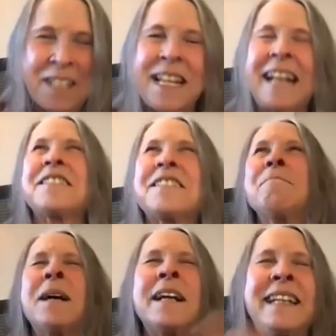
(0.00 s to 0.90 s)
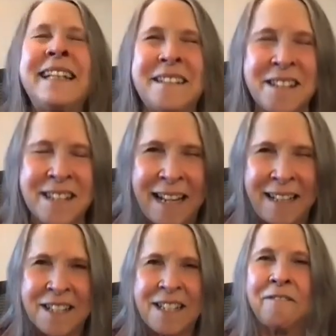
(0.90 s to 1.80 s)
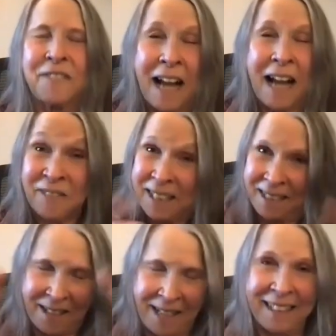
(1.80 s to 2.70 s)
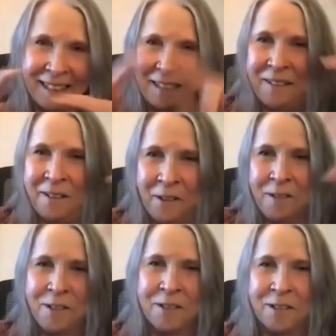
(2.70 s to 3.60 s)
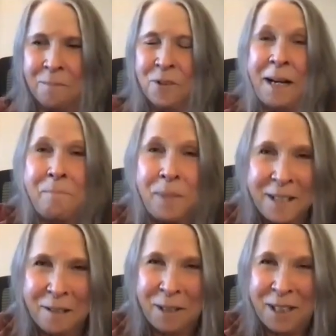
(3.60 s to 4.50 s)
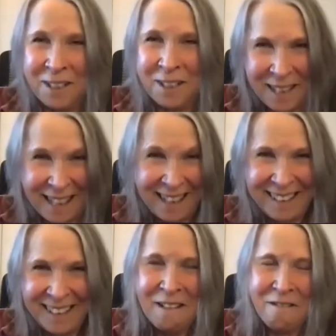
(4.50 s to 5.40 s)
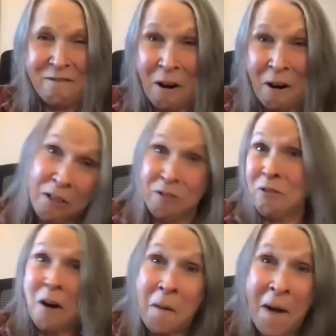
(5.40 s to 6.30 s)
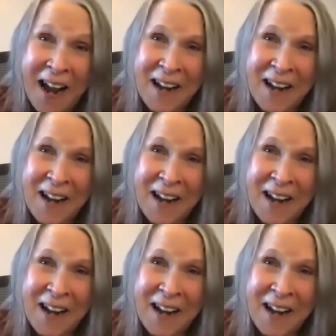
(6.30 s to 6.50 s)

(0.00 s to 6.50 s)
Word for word: sex and money and and self confidence. I think you know those are some great buzzwords that will blow